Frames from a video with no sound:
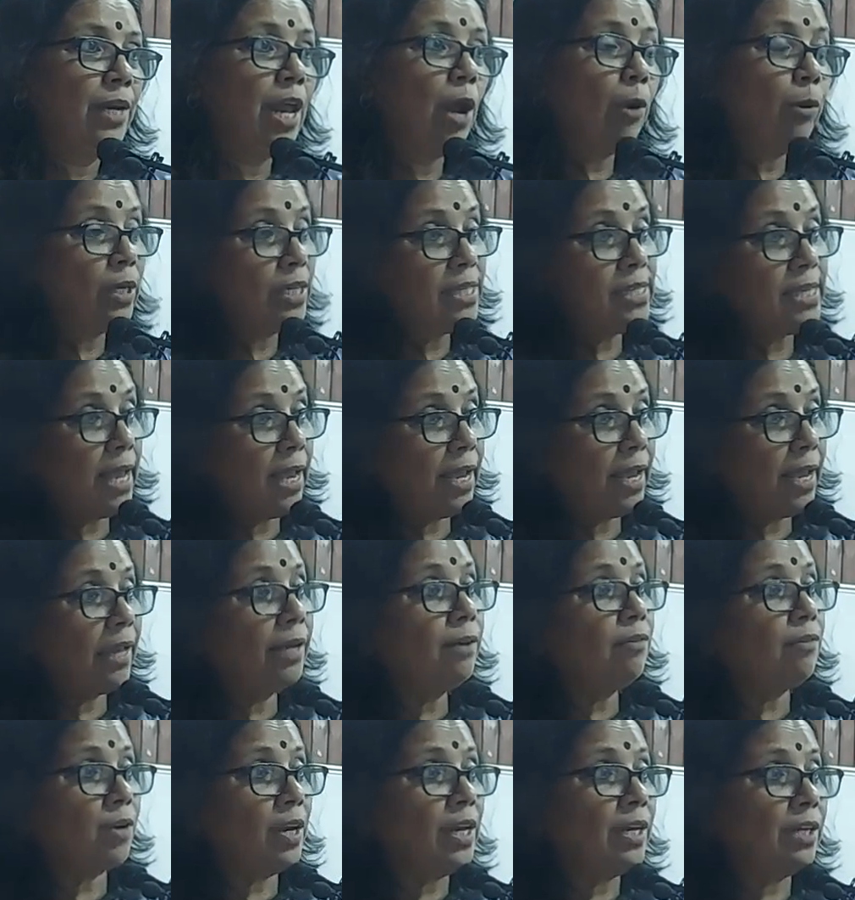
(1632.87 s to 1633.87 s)
Now, the
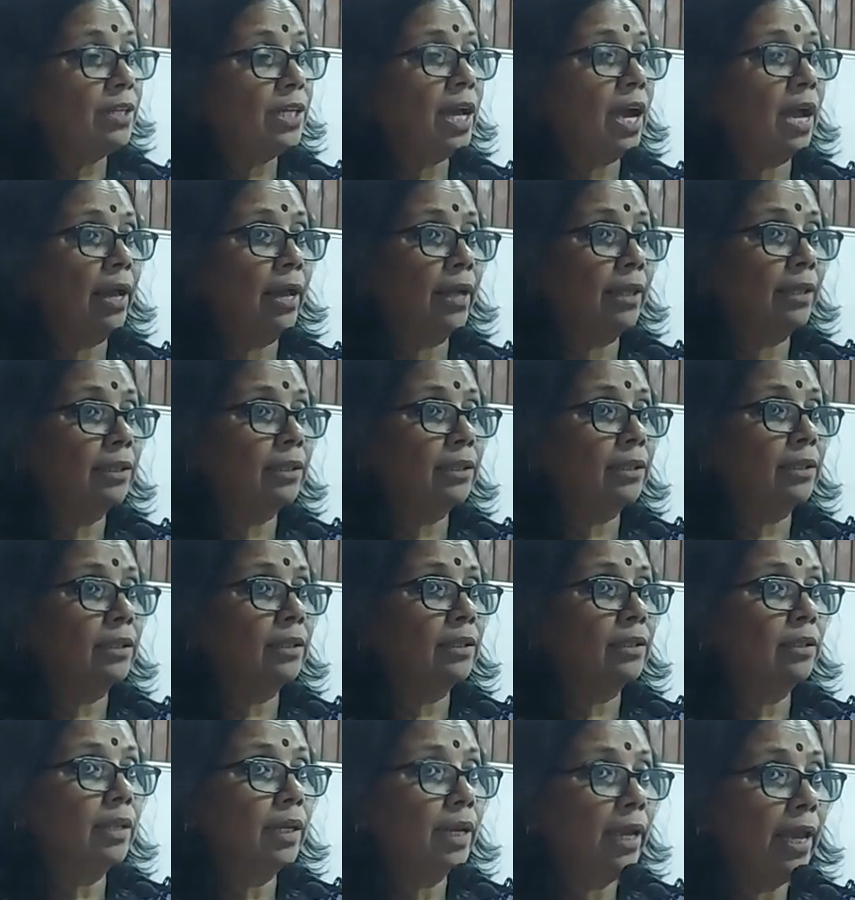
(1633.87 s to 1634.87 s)
second
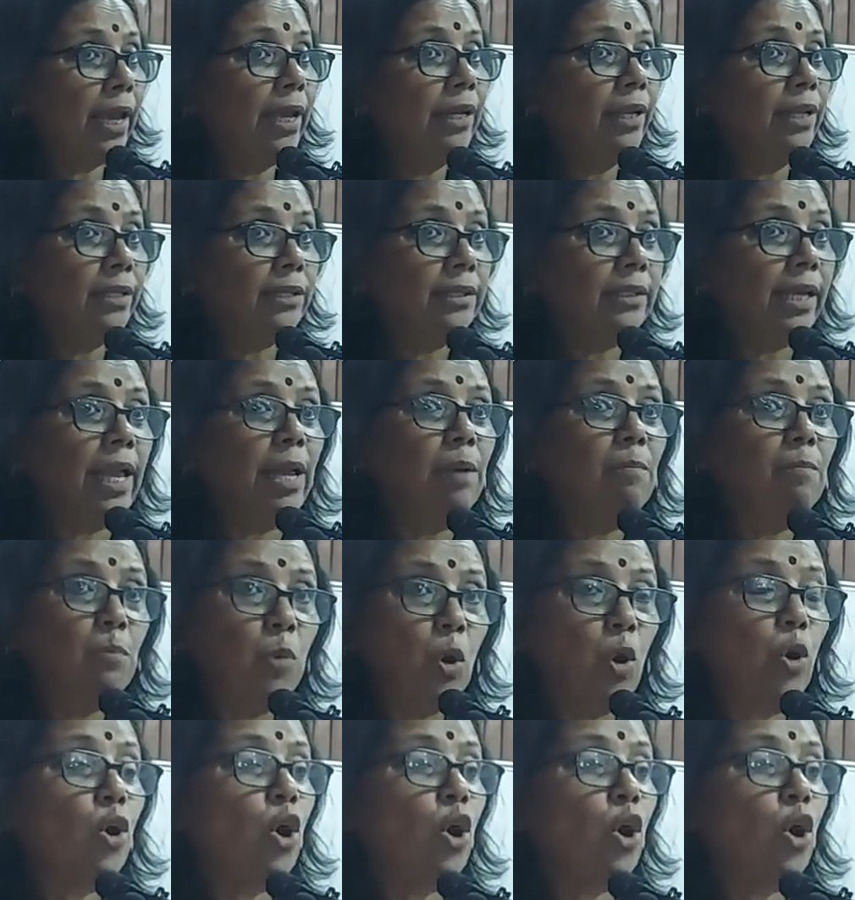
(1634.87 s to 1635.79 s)
treatise in the same